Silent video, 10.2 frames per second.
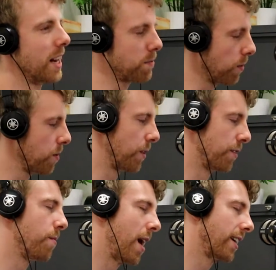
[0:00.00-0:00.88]
That's probably a bit
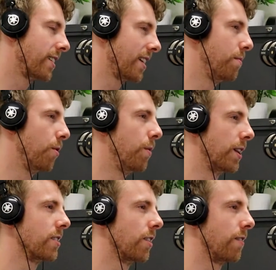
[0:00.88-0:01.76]
of a bad example, but
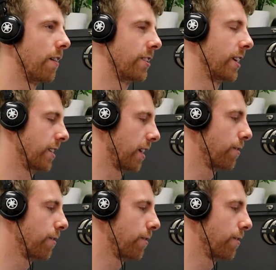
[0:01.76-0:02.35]
there's a lot of other things.